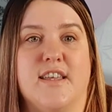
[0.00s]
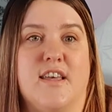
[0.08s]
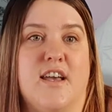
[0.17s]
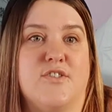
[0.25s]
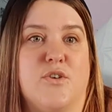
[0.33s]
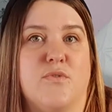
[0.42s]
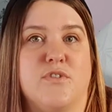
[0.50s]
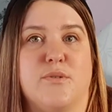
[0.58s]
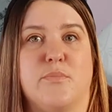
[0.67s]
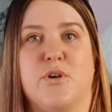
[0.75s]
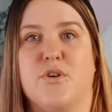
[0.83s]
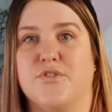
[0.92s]
it's obviously
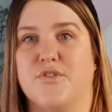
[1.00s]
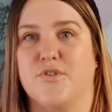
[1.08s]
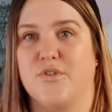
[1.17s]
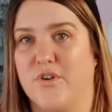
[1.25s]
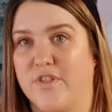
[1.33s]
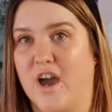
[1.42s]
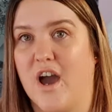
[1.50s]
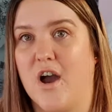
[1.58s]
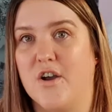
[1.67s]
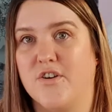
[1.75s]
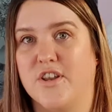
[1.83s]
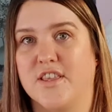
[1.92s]
because they're not that
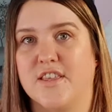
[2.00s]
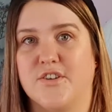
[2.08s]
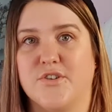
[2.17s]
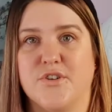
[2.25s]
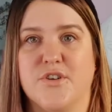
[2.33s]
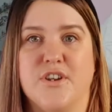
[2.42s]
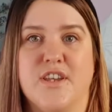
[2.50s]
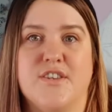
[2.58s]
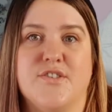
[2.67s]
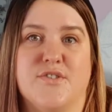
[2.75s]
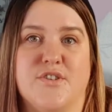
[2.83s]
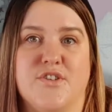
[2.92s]
hungry that they're doing it
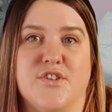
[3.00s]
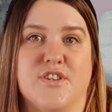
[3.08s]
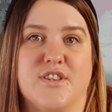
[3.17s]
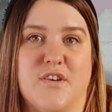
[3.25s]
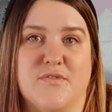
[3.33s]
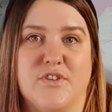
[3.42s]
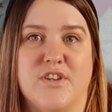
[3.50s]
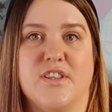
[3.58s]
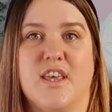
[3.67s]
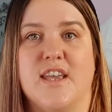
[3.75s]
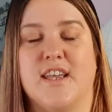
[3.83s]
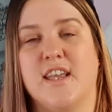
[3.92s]
so you just have to
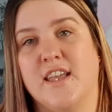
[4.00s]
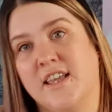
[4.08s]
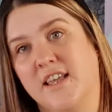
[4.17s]
like